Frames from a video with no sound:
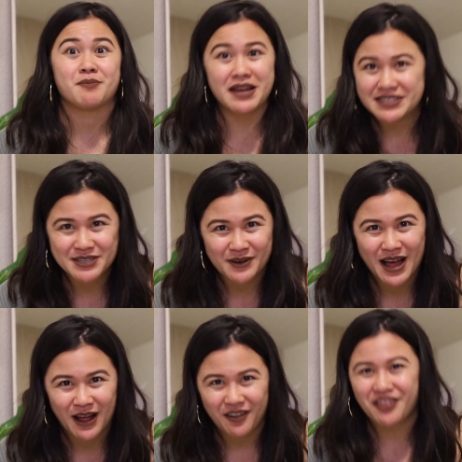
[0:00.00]
mental
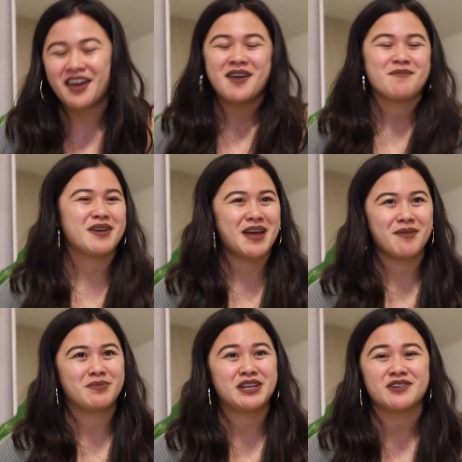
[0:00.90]
health, may
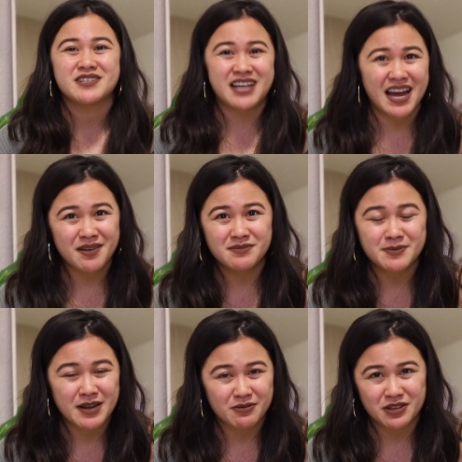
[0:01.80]
that be your time
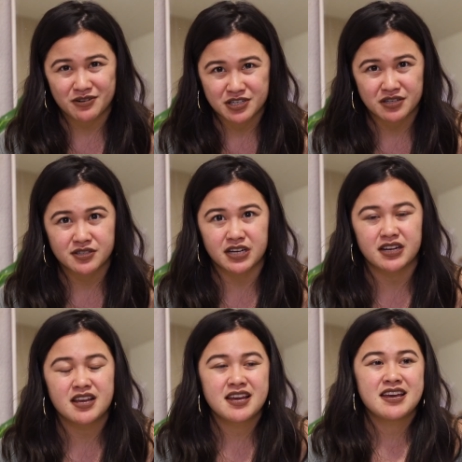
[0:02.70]
spent with your children.
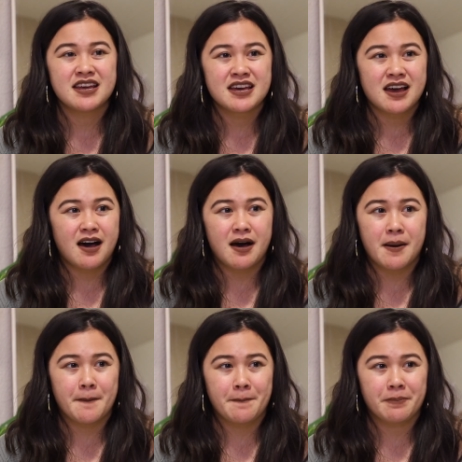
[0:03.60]

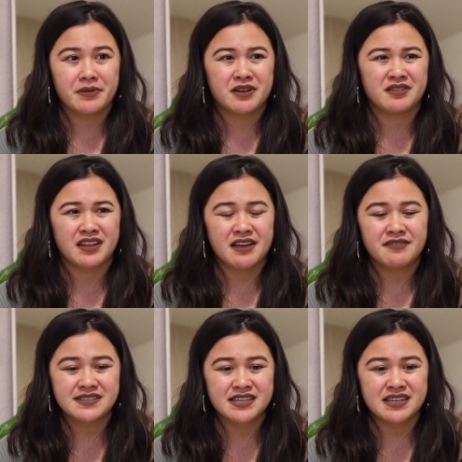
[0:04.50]
Um, you know, life
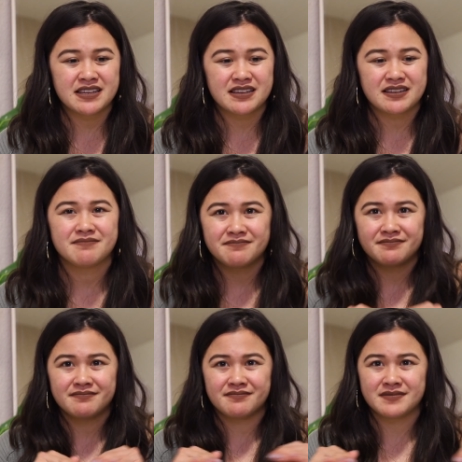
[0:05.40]
isn't
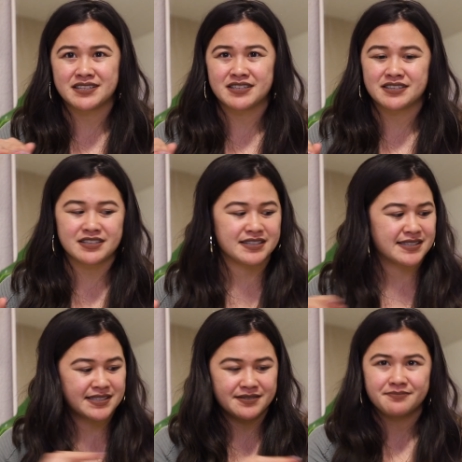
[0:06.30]

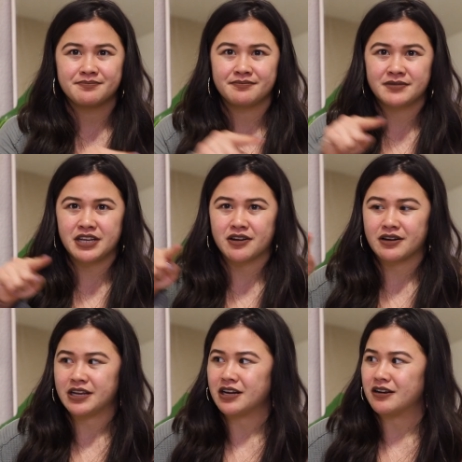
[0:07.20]
just here
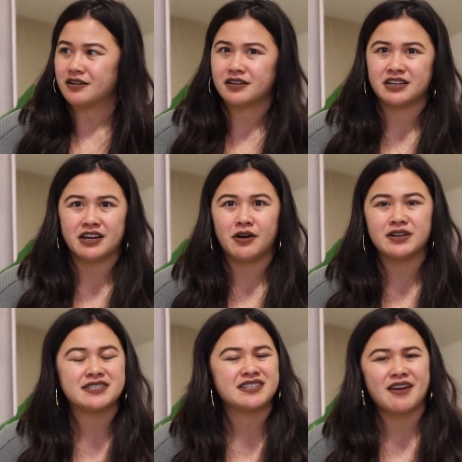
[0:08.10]
and here. You know,
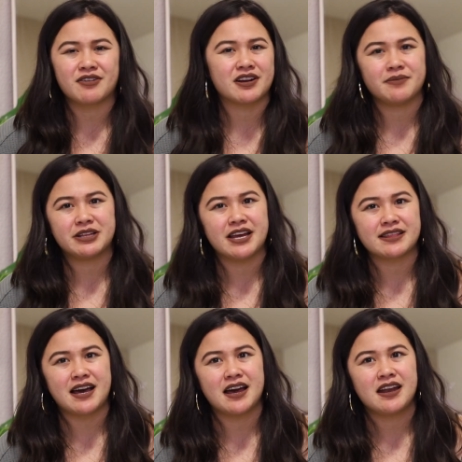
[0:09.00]
it's never gonna be like
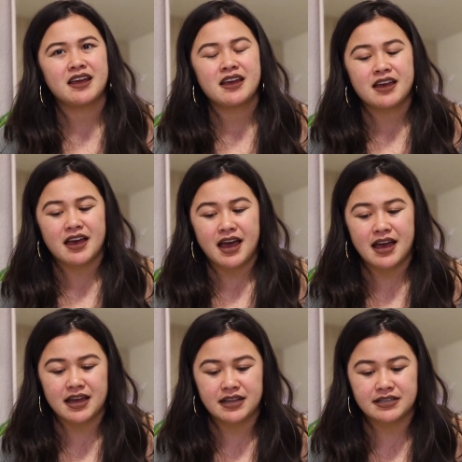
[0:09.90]
that.
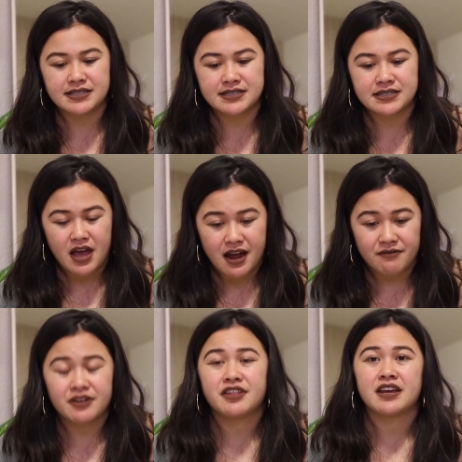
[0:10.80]
And
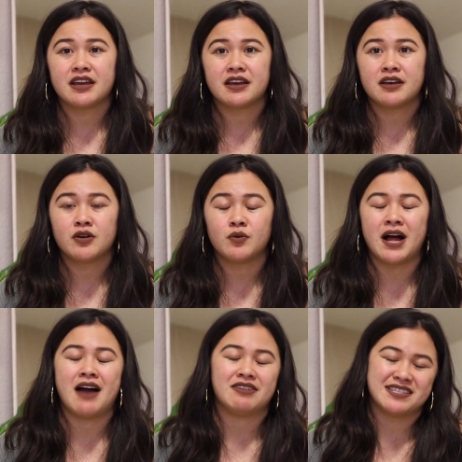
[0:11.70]
everything will
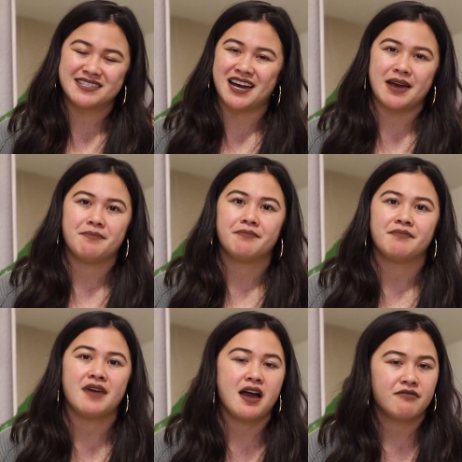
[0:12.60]
have its time.
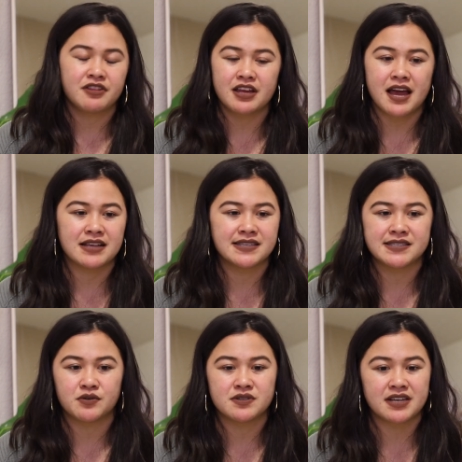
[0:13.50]
Everything has
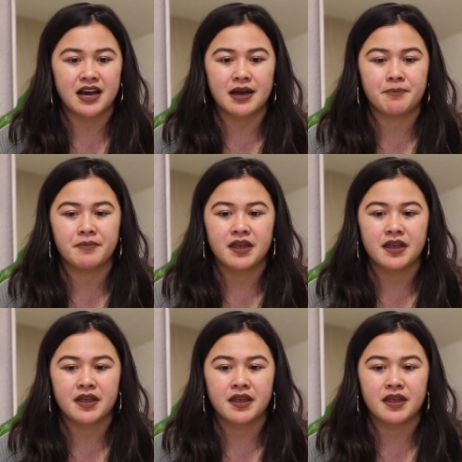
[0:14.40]
its own time.